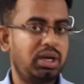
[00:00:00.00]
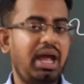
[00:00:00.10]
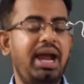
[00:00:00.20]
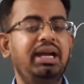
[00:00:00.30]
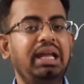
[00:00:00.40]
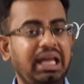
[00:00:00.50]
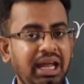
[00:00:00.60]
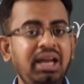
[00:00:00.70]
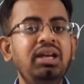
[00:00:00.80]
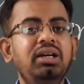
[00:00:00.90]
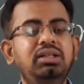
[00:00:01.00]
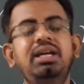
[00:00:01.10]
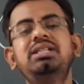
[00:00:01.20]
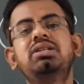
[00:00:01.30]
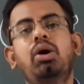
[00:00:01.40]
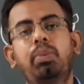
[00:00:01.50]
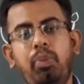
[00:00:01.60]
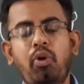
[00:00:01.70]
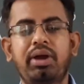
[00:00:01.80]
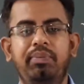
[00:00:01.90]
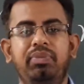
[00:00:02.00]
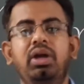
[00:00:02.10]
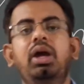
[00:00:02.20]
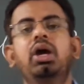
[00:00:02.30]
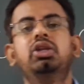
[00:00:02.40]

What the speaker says: And in this poem,